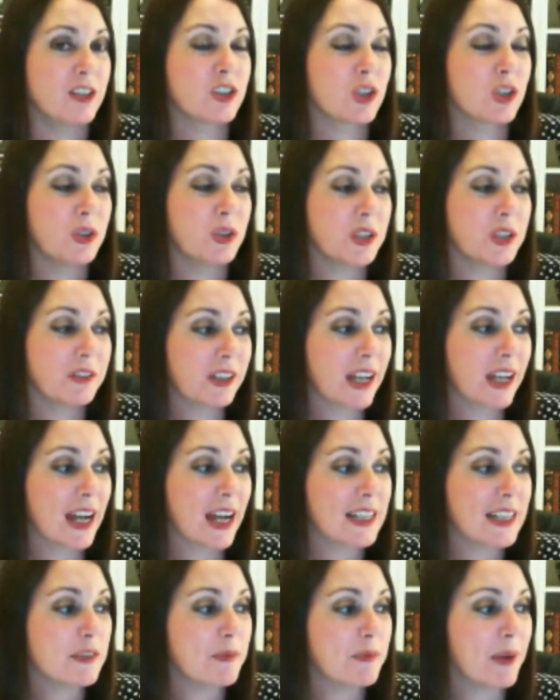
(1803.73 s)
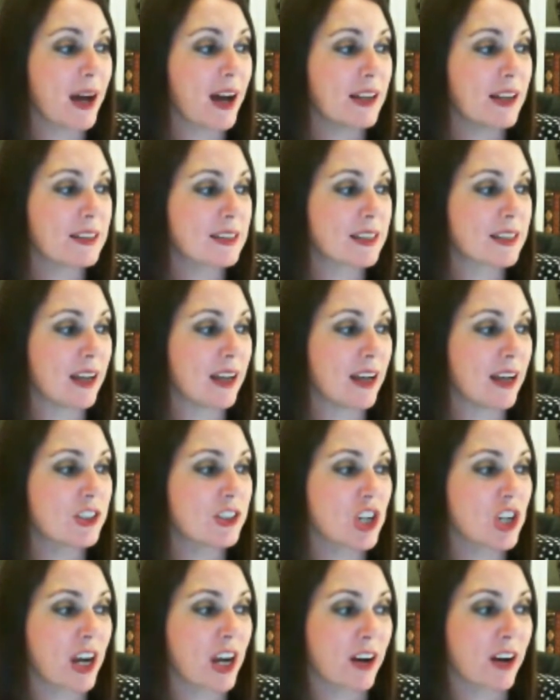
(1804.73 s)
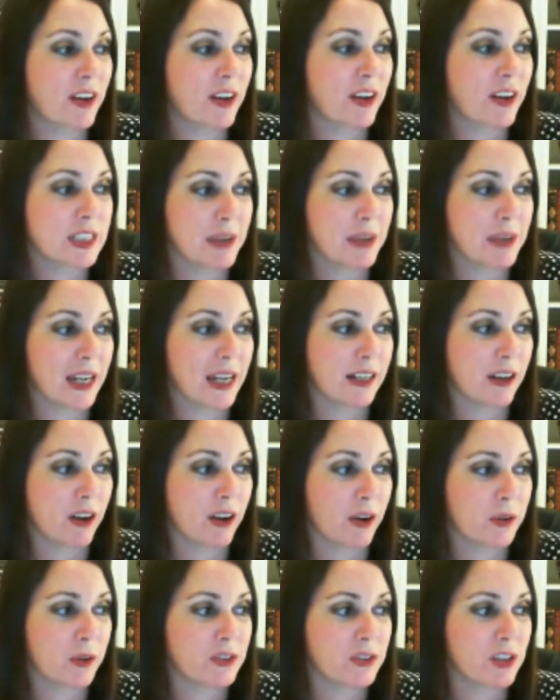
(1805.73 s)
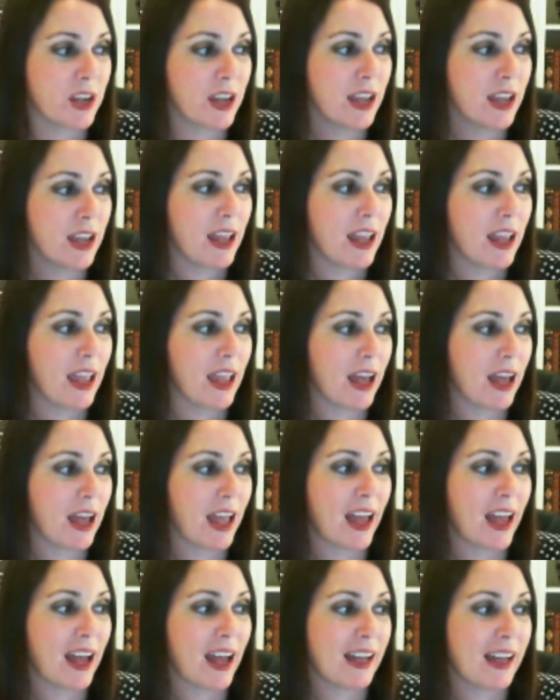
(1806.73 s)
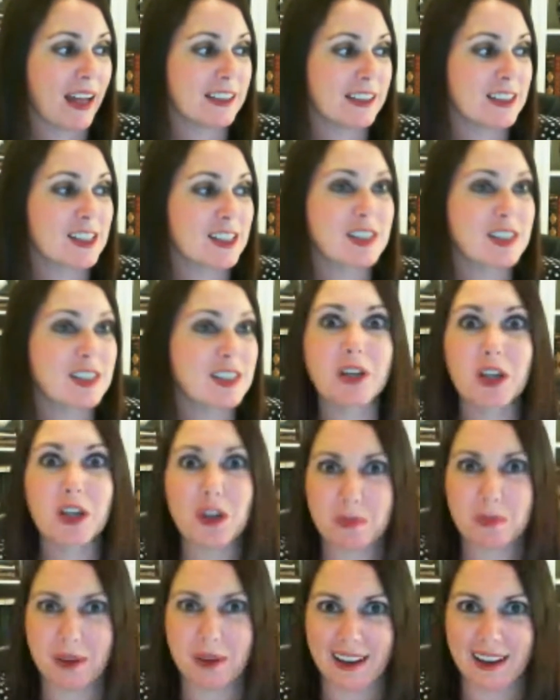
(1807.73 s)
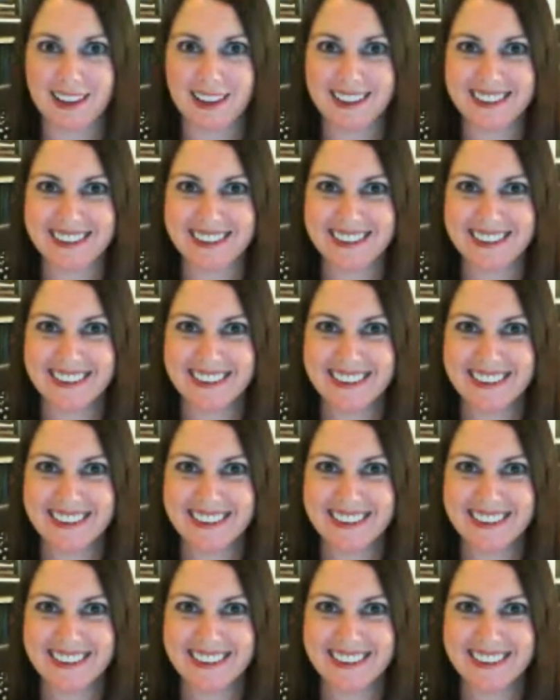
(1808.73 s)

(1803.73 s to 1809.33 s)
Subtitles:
2 different kinds of pasta, cherry tomatoes, and some coupons.